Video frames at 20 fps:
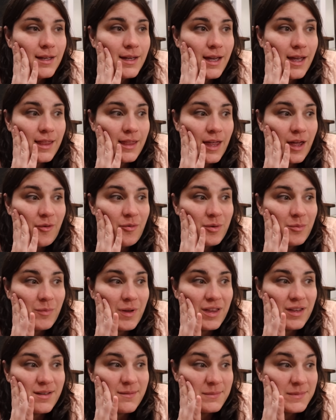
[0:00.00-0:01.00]
Hello and
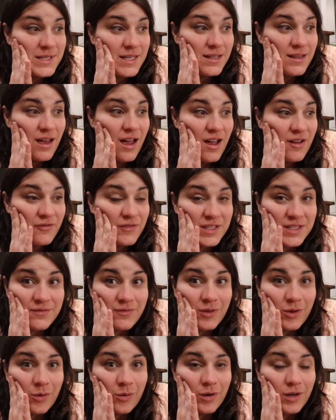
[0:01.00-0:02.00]
welcome to the office
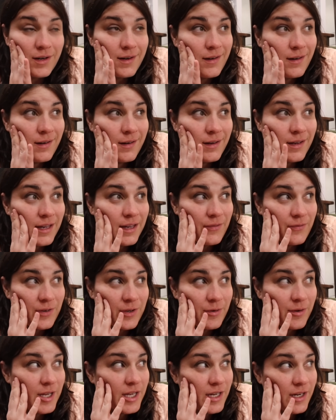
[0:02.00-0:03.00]
floor. If
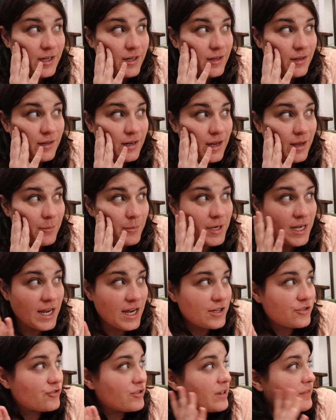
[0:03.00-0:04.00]
you hear a
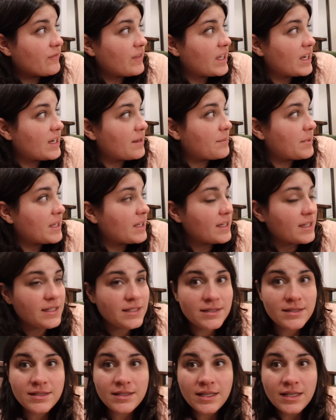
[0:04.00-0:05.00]
menagerie of guinea
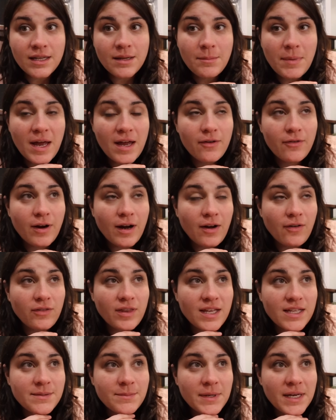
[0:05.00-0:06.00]
pigs in the
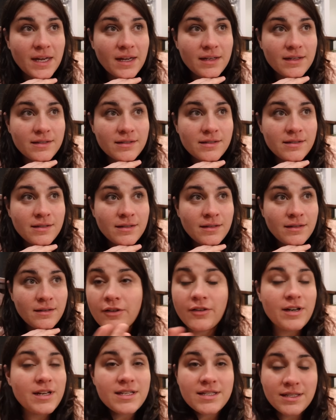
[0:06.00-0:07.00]
background, that's because
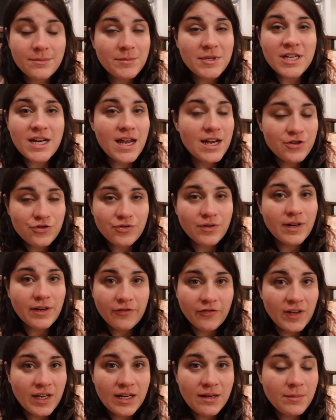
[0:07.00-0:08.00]
there is a menagerie
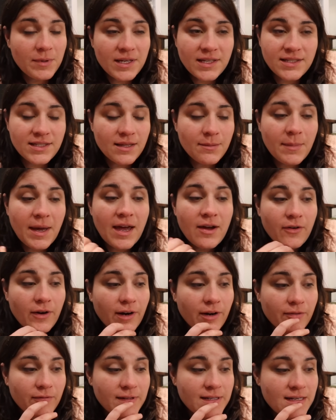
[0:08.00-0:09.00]
of guinea pigs in the
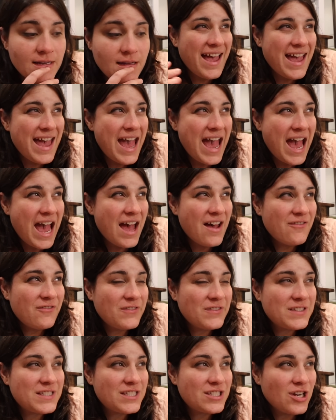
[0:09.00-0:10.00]
background.
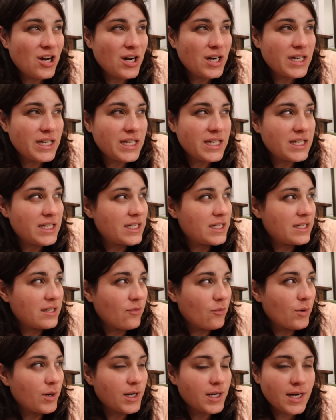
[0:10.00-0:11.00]
half started
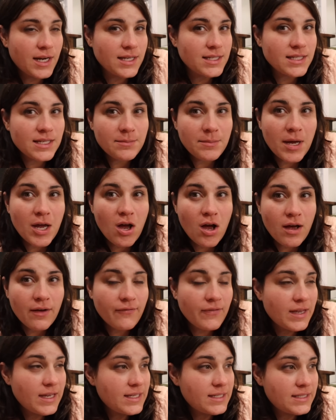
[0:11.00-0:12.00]
organizing my
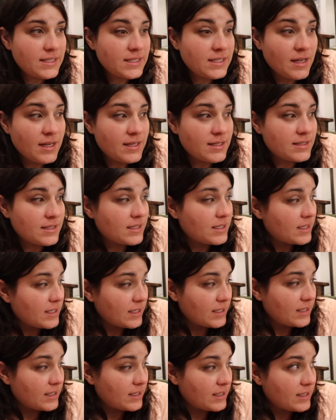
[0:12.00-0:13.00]
office because
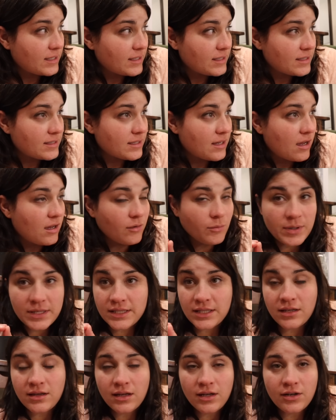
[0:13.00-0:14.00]
it is
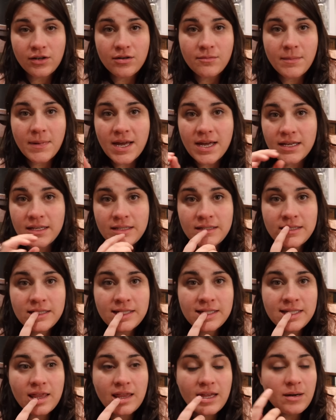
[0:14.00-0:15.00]
always a cluttered
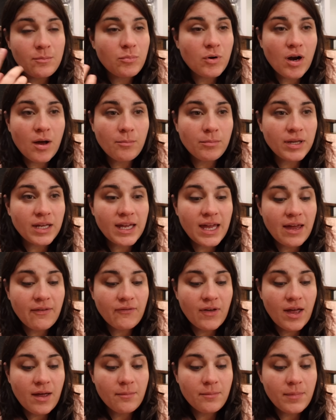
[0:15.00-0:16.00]
mess, then promptly
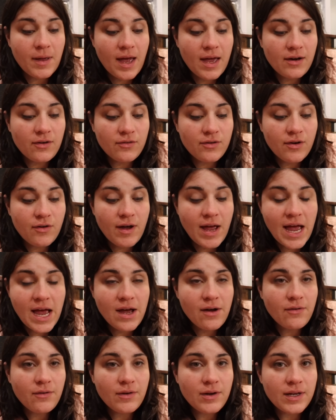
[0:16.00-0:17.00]
gave up. I don't know
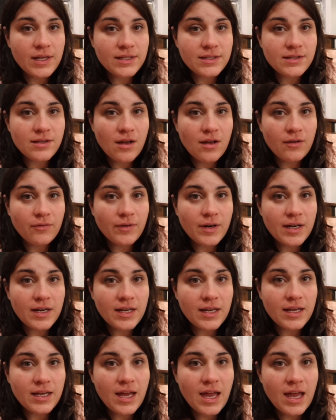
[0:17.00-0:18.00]
how it's
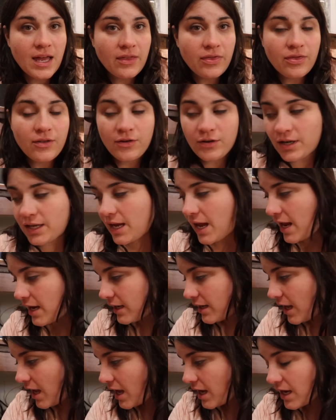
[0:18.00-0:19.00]
already 8:30 at
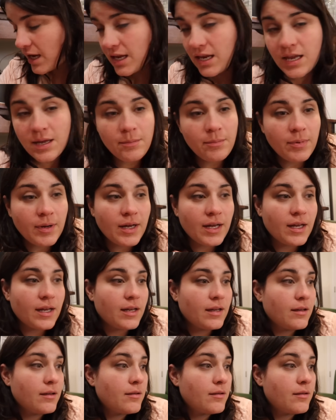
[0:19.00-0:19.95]
night, but